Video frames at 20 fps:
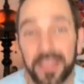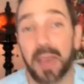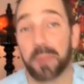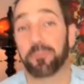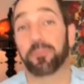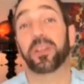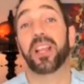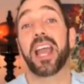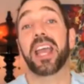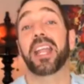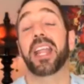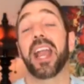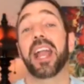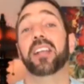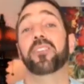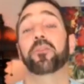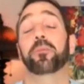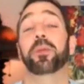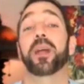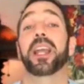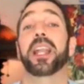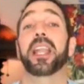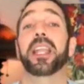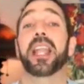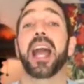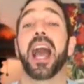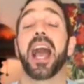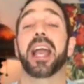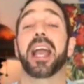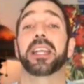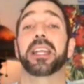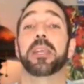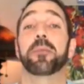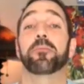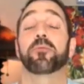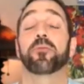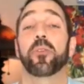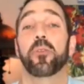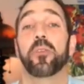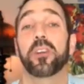that Planet X, Planet 9,
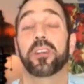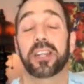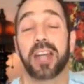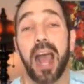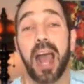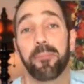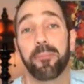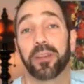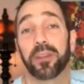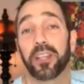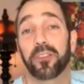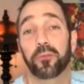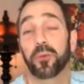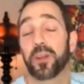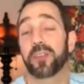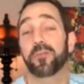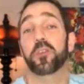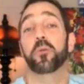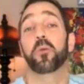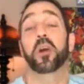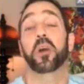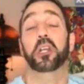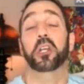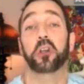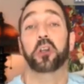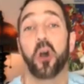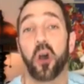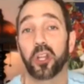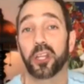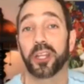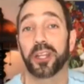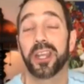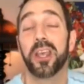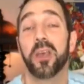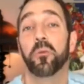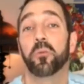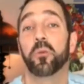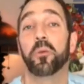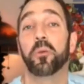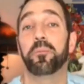Nibiru, Hercopolis, whatever you want to call it,
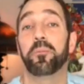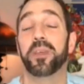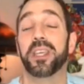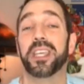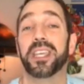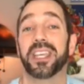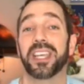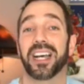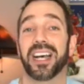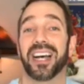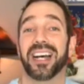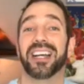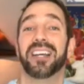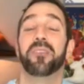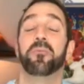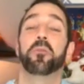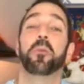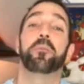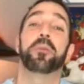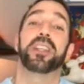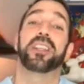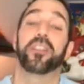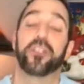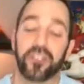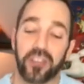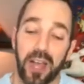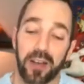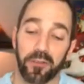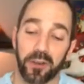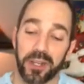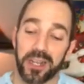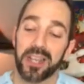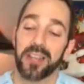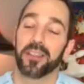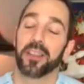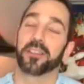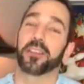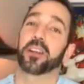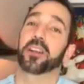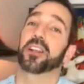will be discovered.
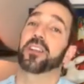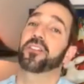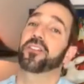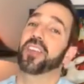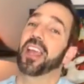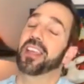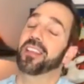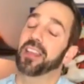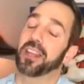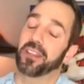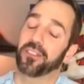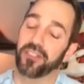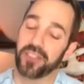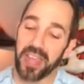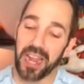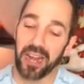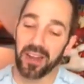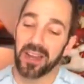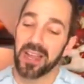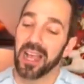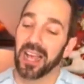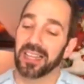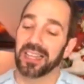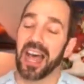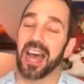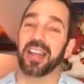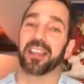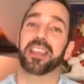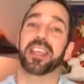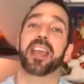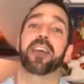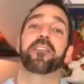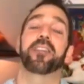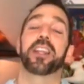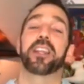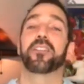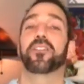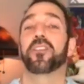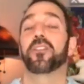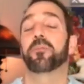That they're going to say that it's there. A lot of the
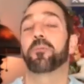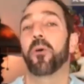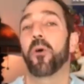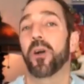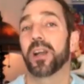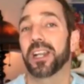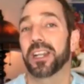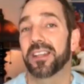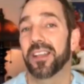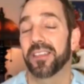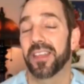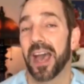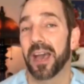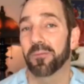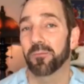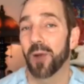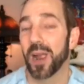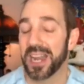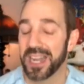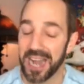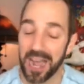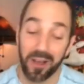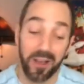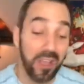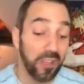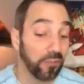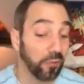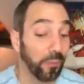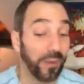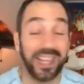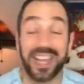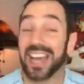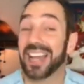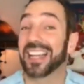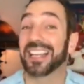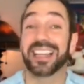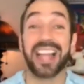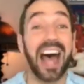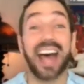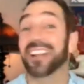evidence is pointing to that right now. So we
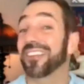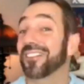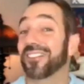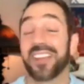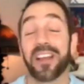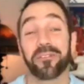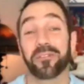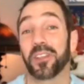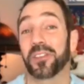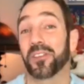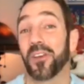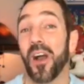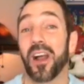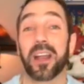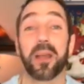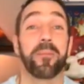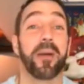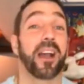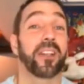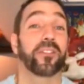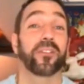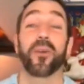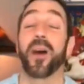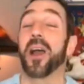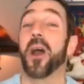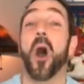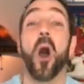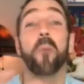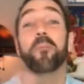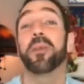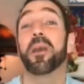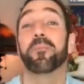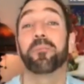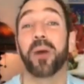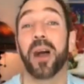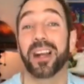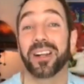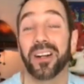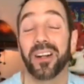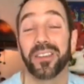got a lot of stuff to talk about, so I hope you
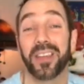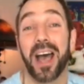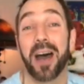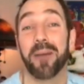buckled